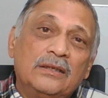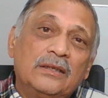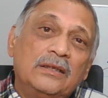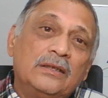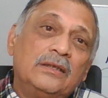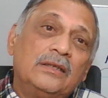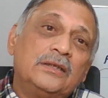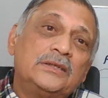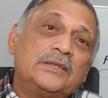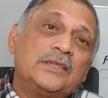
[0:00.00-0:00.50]

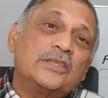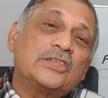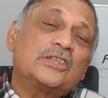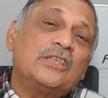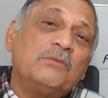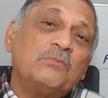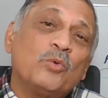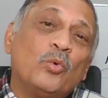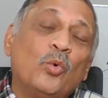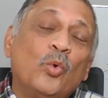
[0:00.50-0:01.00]
the
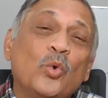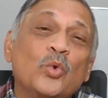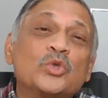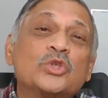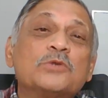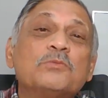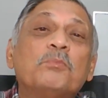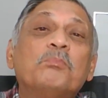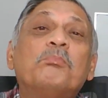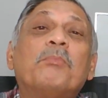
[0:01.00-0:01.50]
system
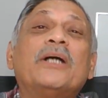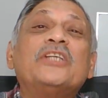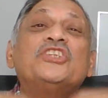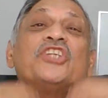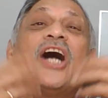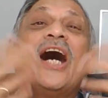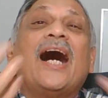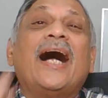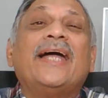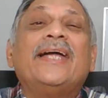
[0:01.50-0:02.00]
goes much
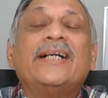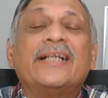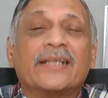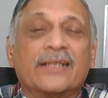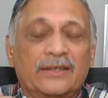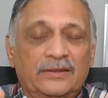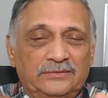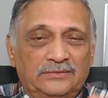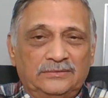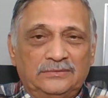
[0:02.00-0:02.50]

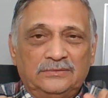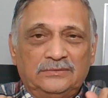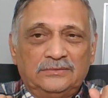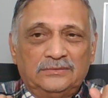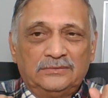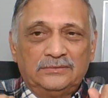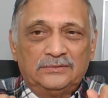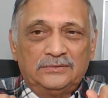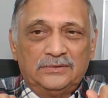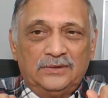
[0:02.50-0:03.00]
higher.
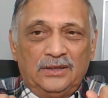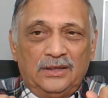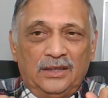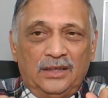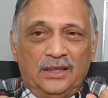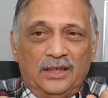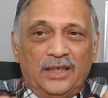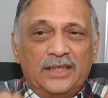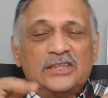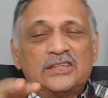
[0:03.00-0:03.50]

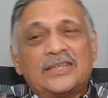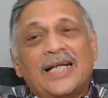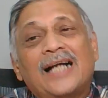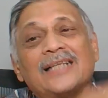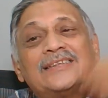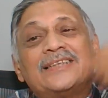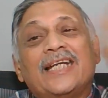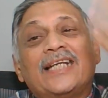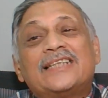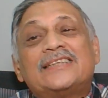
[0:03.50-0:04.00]
It
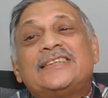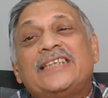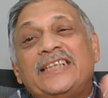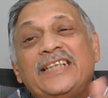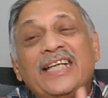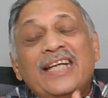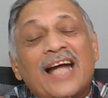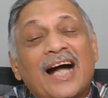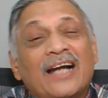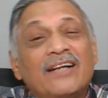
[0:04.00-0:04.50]
starts
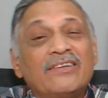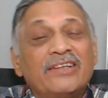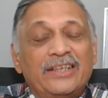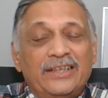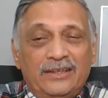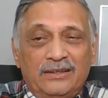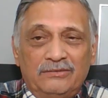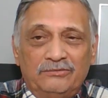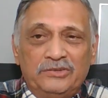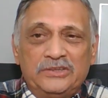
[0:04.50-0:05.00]
exceeding
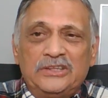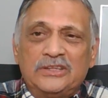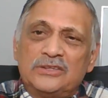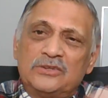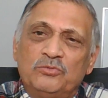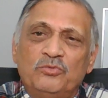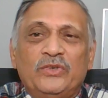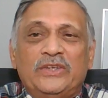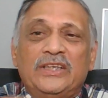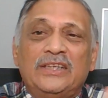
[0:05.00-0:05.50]
100, which
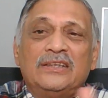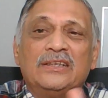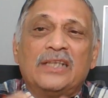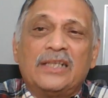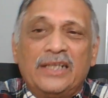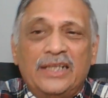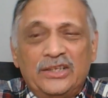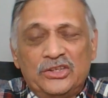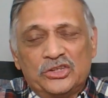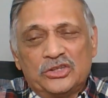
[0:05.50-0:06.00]
is within the
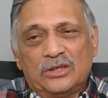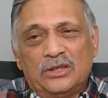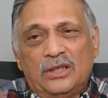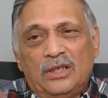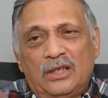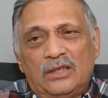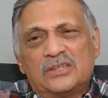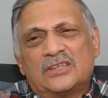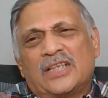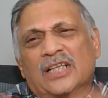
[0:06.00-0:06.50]
range.
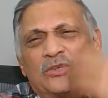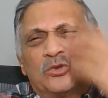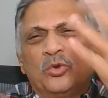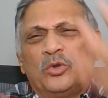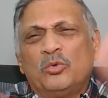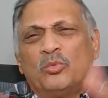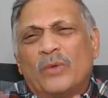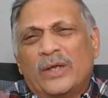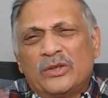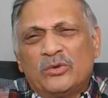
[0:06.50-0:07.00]
It starts going
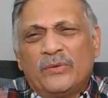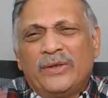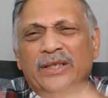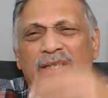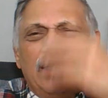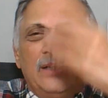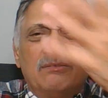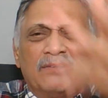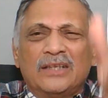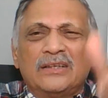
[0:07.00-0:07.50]
to
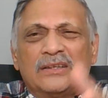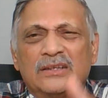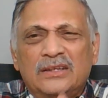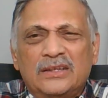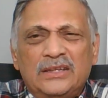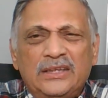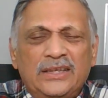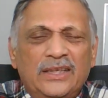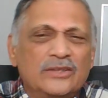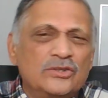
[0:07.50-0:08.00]
120,
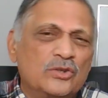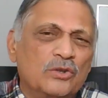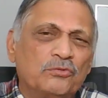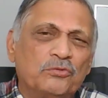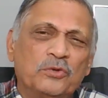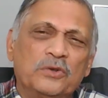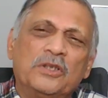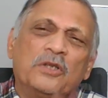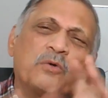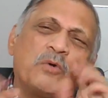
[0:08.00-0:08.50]
130 and so
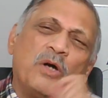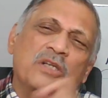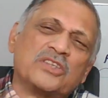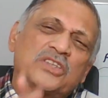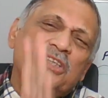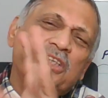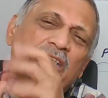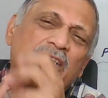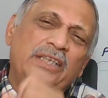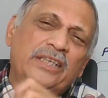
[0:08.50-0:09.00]
forth, and
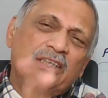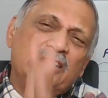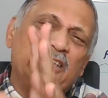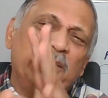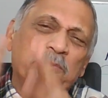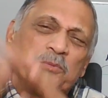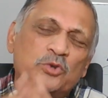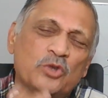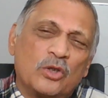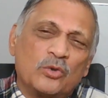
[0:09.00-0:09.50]
constantly it
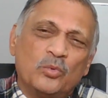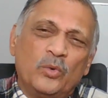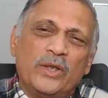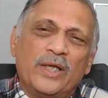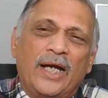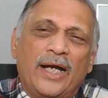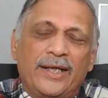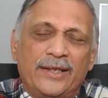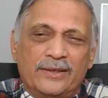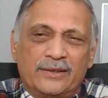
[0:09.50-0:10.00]
keeps on
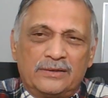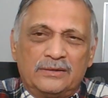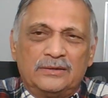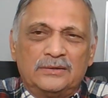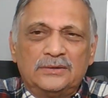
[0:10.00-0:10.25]
going higher.